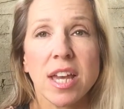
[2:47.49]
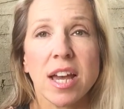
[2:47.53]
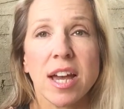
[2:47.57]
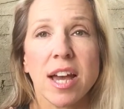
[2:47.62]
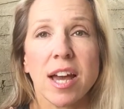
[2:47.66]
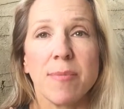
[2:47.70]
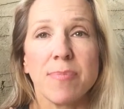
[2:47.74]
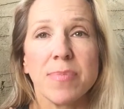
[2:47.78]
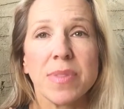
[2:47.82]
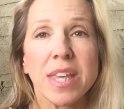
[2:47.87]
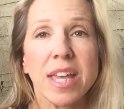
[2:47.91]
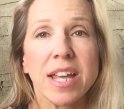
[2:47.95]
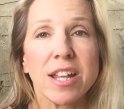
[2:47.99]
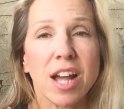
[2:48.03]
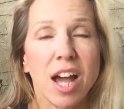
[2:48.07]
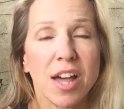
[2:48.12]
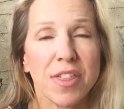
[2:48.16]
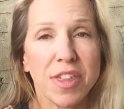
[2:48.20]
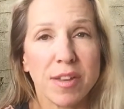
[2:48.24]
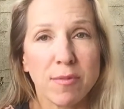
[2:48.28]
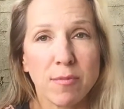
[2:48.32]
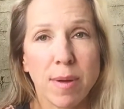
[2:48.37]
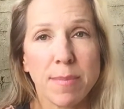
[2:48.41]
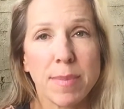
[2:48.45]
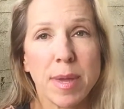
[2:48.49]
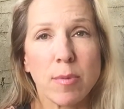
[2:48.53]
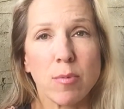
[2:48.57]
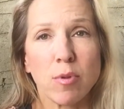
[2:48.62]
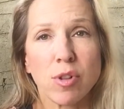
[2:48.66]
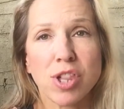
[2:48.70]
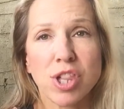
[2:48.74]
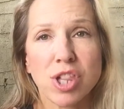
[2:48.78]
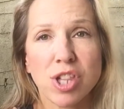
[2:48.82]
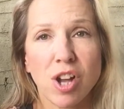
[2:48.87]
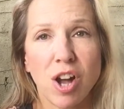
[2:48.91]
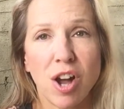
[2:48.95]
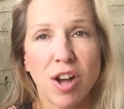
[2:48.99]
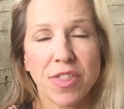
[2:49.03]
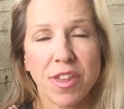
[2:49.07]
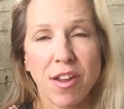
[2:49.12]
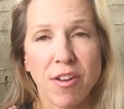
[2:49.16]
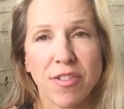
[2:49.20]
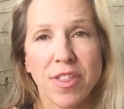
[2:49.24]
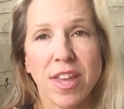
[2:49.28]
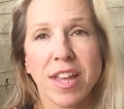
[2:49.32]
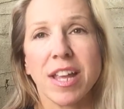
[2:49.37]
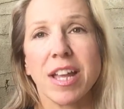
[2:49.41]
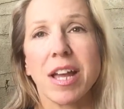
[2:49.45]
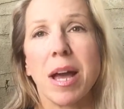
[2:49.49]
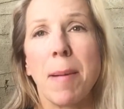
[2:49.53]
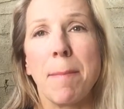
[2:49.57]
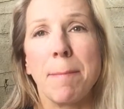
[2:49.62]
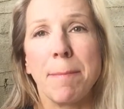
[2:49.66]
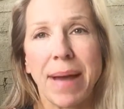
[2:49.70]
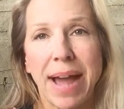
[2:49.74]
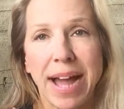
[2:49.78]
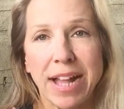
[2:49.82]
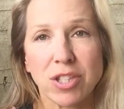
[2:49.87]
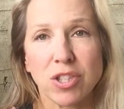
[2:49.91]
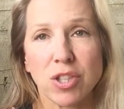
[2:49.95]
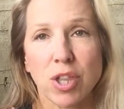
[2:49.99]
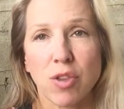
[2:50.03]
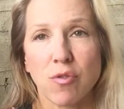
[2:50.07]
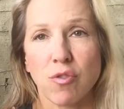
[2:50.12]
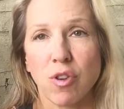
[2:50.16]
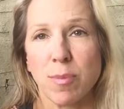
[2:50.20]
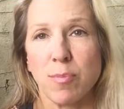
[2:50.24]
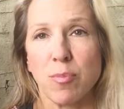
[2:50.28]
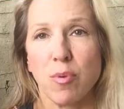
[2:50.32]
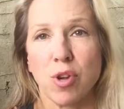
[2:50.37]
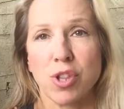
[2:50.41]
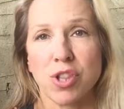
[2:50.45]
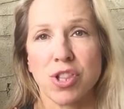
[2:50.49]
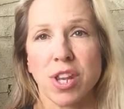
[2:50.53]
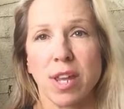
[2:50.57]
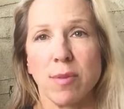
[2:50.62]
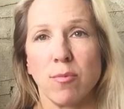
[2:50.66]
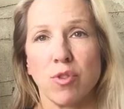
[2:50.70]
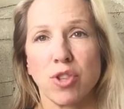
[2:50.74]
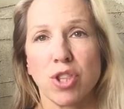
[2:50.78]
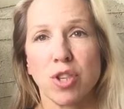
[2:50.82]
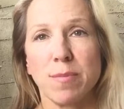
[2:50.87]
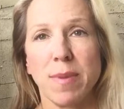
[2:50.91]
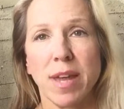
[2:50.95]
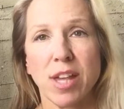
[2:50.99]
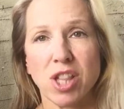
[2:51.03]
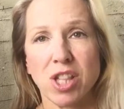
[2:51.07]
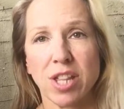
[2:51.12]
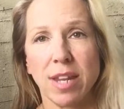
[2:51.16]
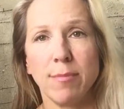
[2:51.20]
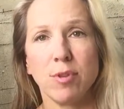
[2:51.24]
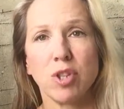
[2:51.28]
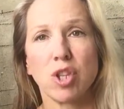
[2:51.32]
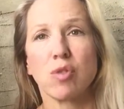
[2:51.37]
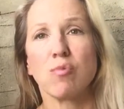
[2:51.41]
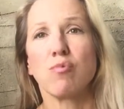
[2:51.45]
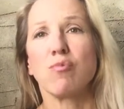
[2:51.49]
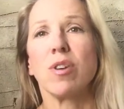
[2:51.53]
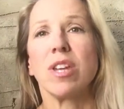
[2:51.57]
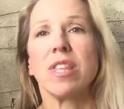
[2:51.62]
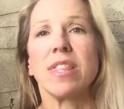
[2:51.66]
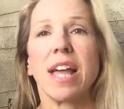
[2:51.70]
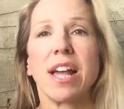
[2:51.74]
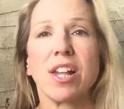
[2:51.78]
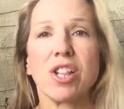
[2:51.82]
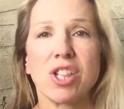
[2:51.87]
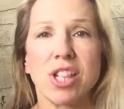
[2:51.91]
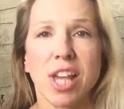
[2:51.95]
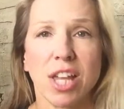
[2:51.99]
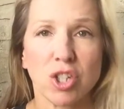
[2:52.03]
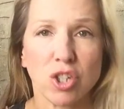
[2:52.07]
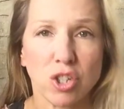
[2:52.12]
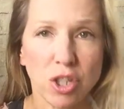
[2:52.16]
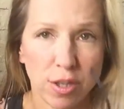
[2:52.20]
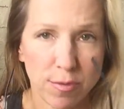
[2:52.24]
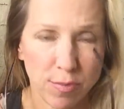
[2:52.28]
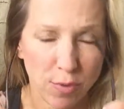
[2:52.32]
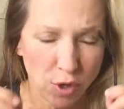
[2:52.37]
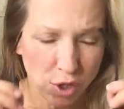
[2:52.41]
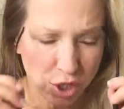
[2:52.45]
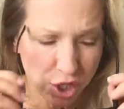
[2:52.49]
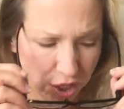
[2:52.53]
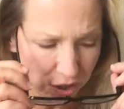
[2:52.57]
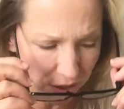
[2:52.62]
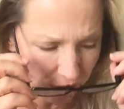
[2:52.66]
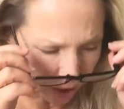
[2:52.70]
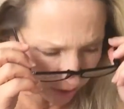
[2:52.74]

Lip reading: I think maybe we'll start there and then come back to the 3 points that I want to make. So let me just read that section of the book to